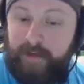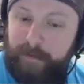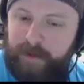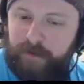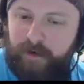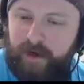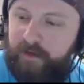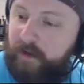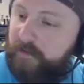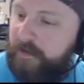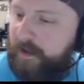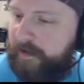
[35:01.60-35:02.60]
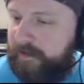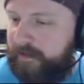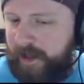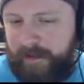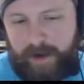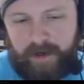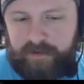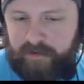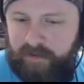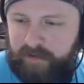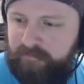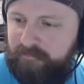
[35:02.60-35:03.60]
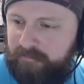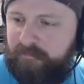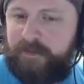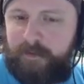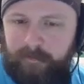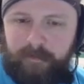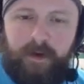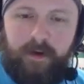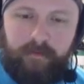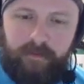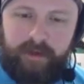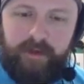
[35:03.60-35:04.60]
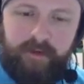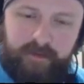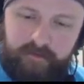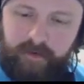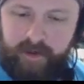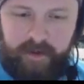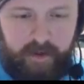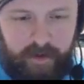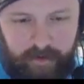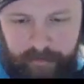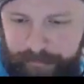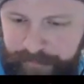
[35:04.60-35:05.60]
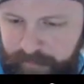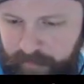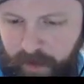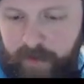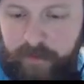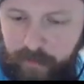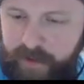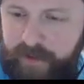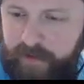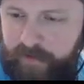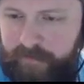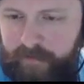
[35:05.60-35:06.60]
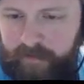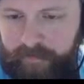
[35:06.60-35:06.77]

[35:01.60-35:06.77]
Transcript: That'd be a great unlock in the game, actually. Some Viking gear, Loki gear for the